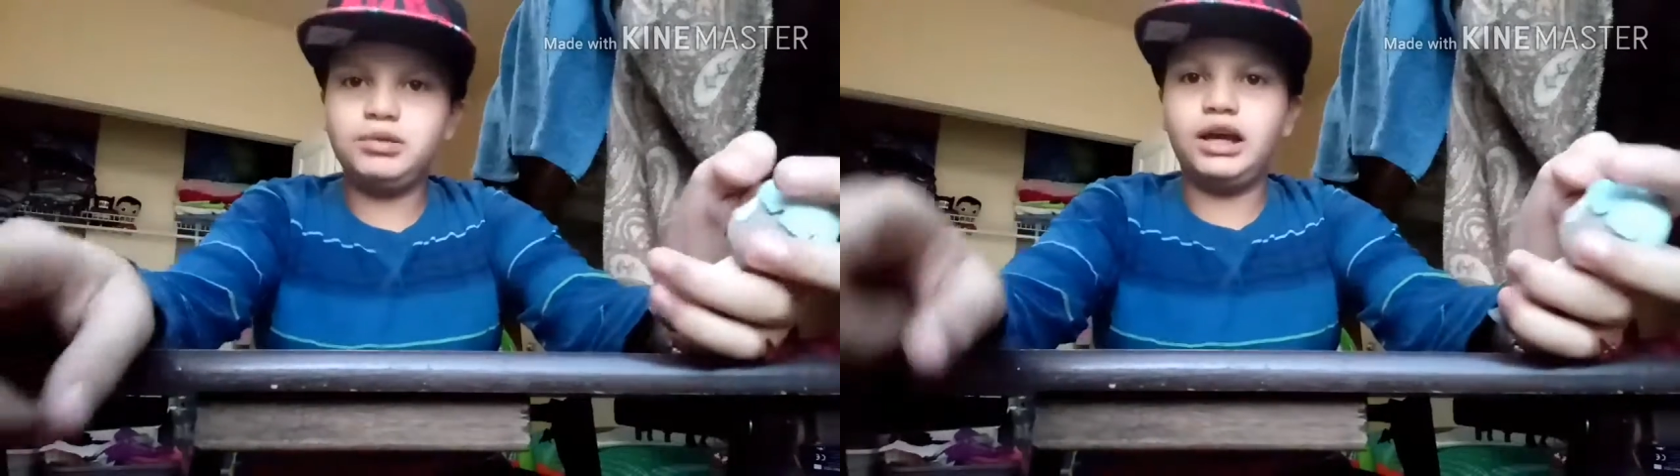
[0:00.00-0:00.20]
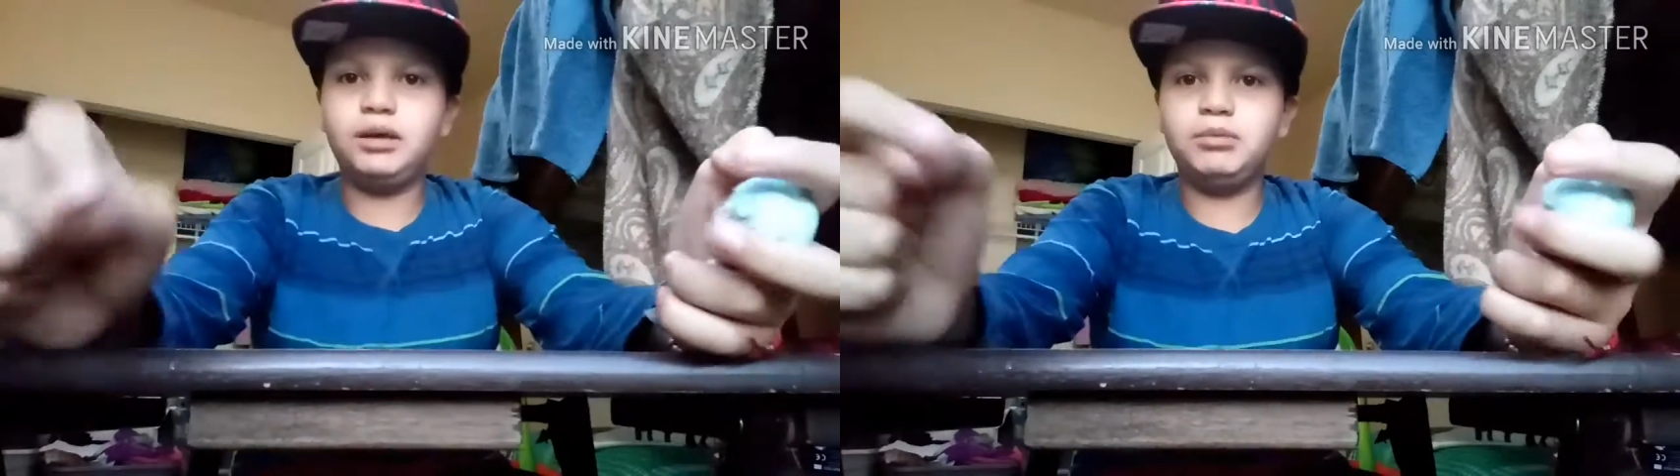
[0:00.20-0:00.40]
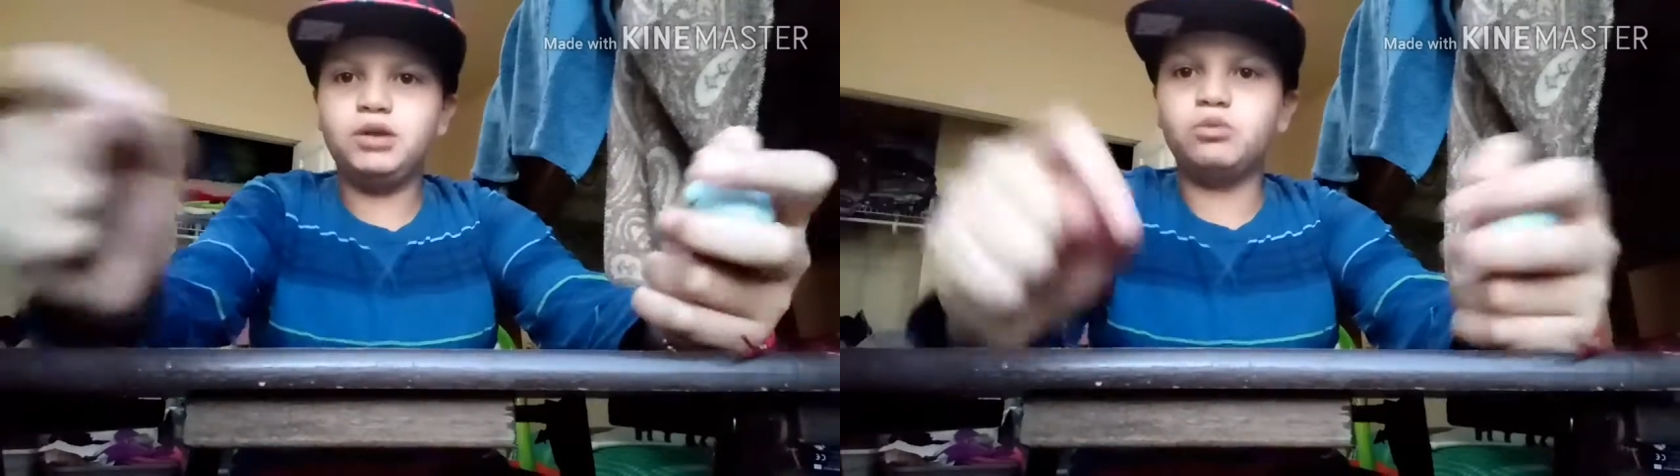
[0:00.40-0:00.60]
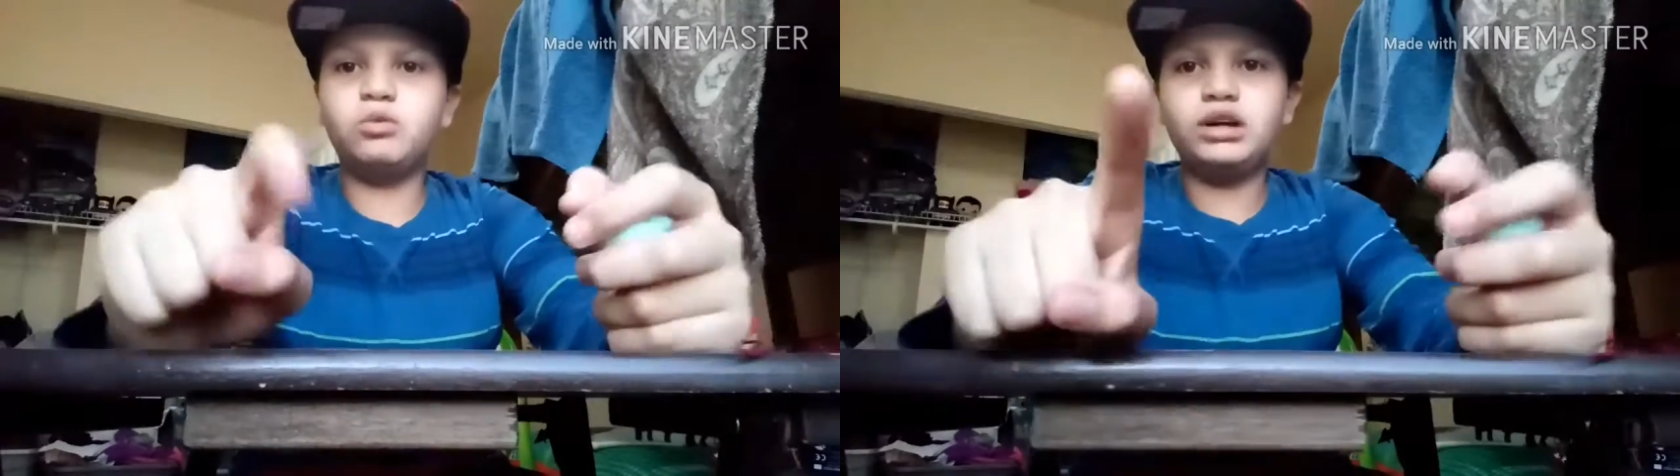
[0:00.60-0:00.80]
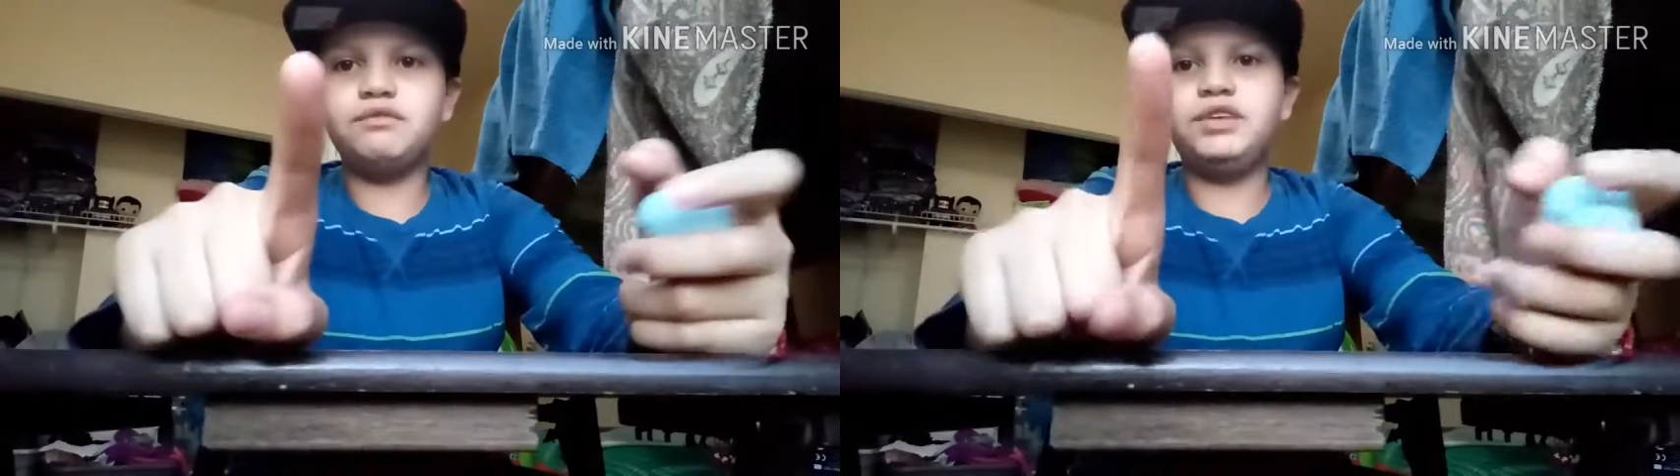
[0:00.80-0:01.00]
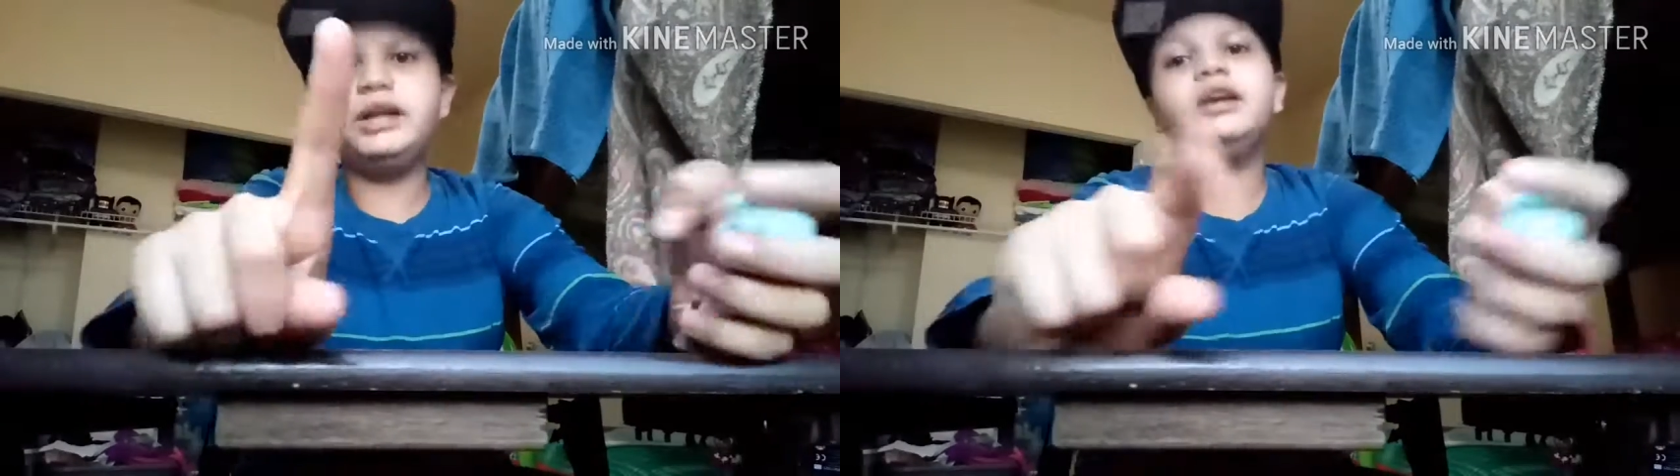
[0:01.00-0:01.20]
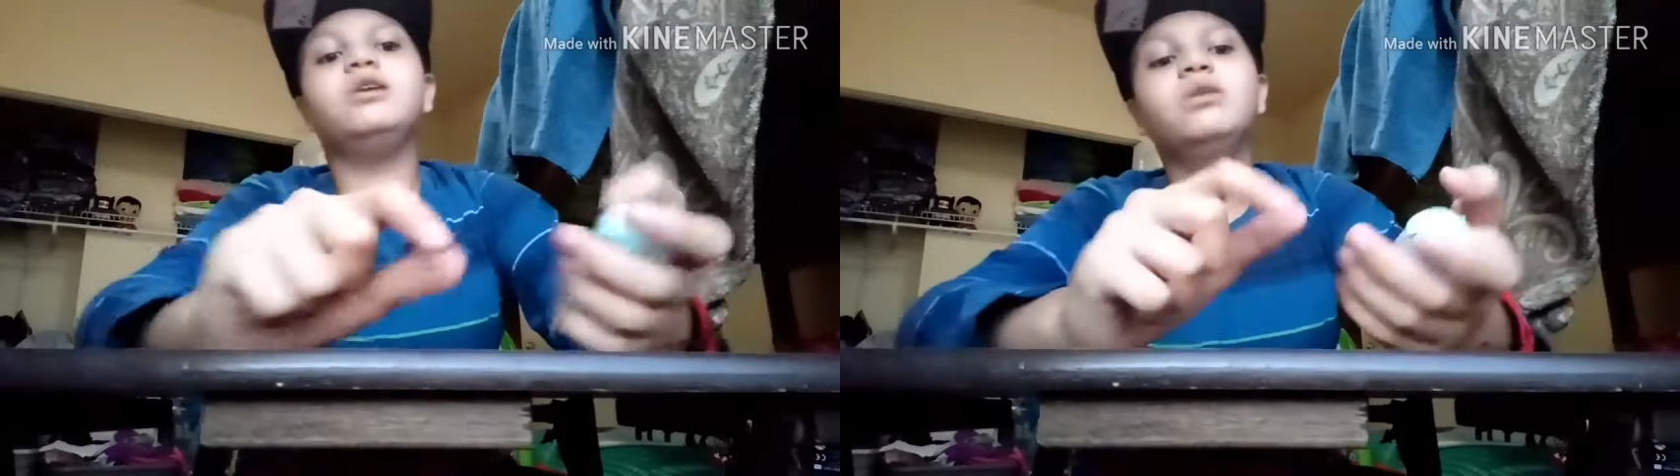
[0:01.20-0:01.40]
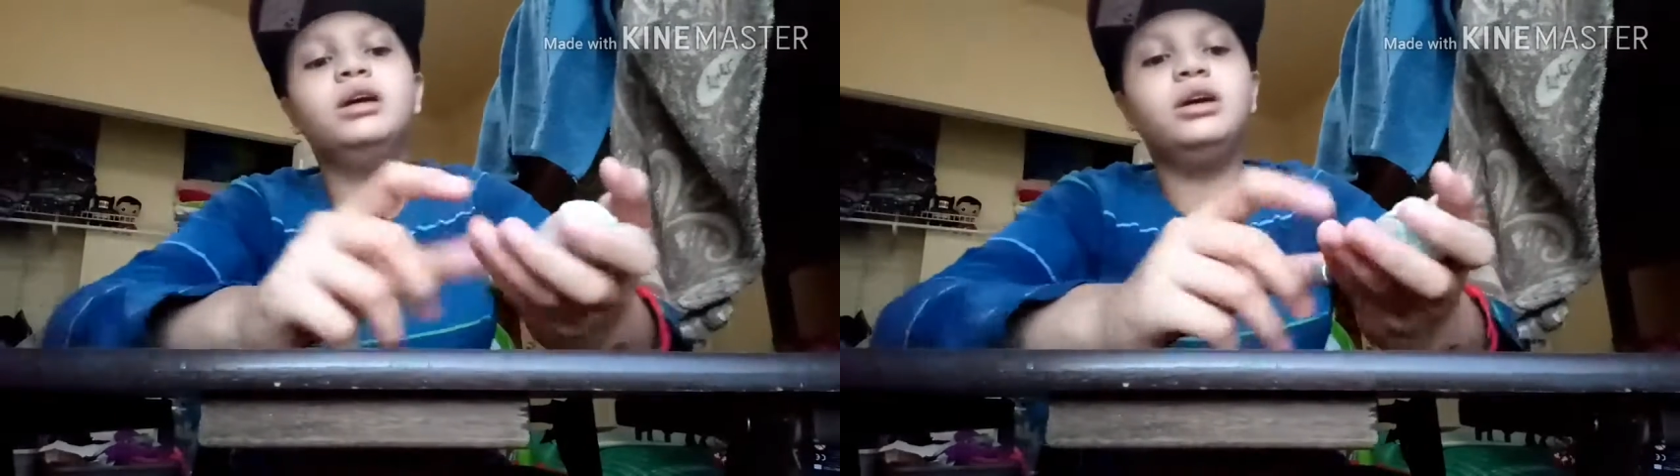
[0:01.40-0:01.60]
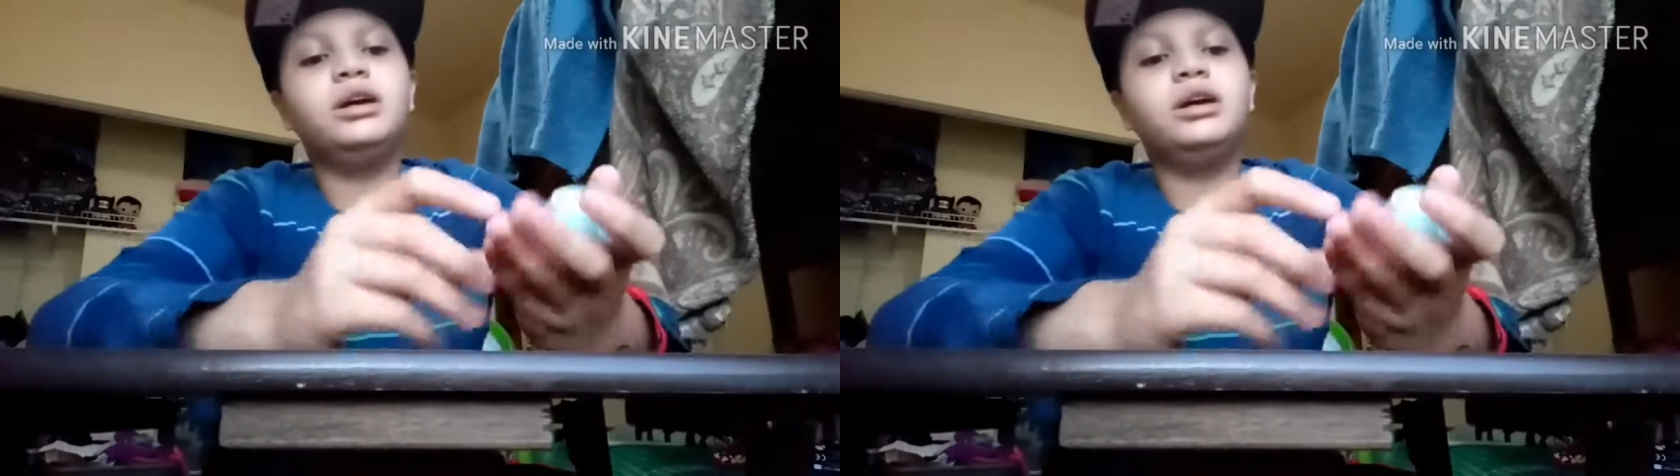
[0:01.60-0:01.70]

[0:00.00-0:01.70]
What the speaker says: time in one video.